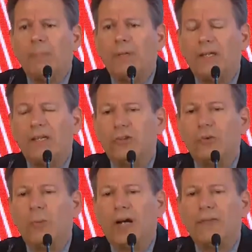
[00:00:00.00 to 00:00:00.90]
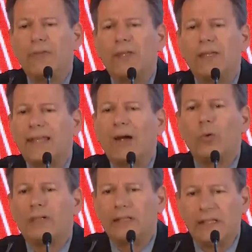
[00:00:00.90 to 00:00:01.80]
you might think that
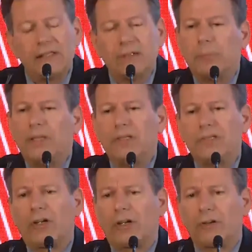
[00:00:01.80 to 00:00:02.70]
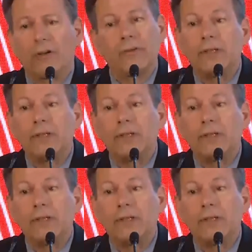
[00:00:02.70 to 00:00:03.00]
would lead to peace on earth.